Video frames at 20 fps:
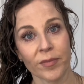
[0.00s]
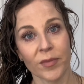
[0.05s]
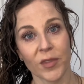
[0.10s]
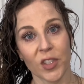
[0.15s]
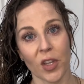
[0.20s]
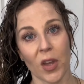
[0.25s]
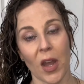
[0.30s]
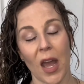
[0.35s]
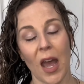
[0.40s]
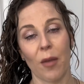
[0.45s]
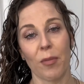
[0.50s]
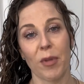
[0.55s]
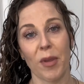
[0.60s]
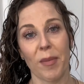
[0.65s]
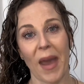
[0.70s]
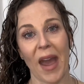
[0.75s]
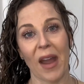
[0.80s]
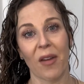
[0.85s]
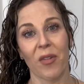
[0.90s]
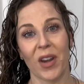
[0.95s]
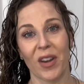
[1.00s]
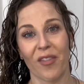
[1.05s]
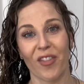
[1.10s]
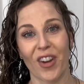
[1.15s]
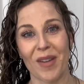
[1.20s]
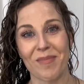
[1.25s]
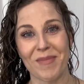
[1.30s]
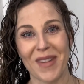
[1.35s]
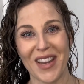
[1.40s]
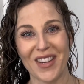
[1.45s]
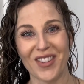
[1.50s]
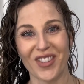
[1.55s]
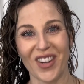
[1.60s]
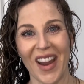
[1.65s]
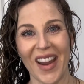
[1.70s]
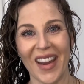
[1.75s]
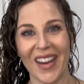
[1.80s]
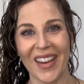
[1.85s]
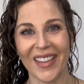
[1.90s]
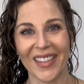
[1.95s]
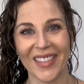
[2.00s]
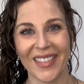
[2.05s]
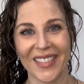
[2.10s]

So I'll be back whenever I'm done drying.